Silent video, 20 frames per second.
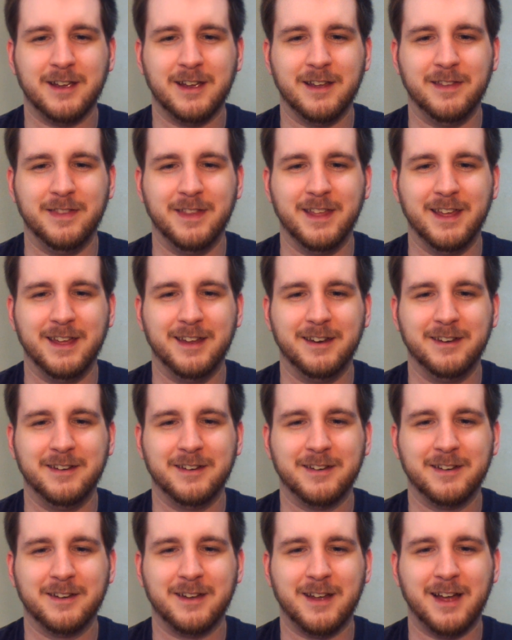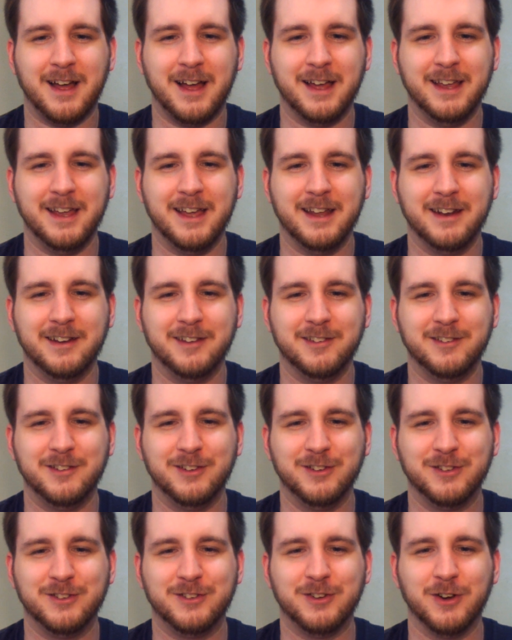And then High End is
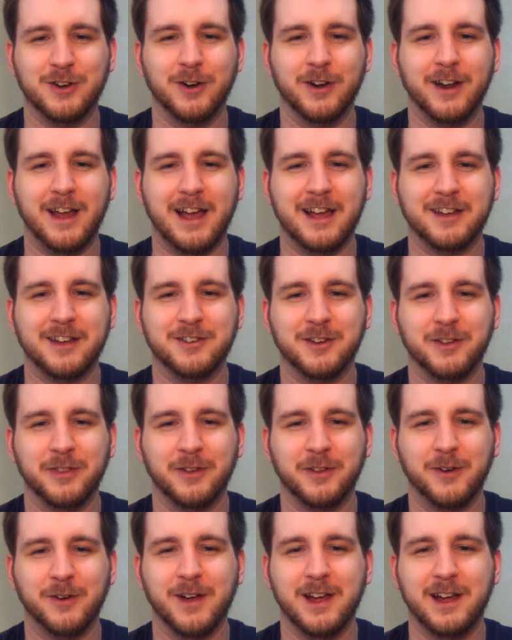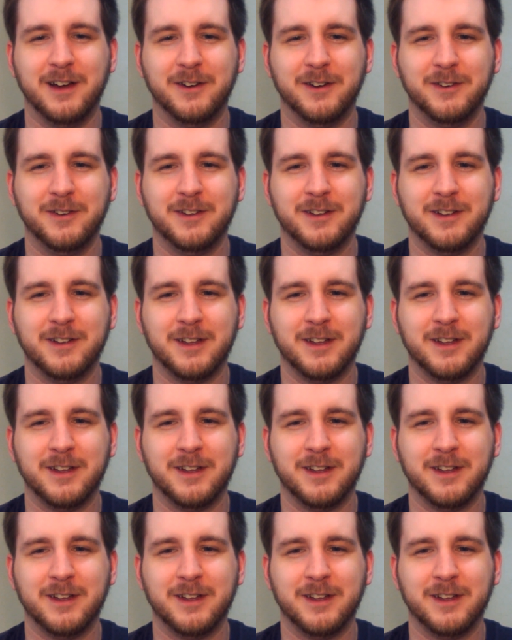just charred ash on the ground.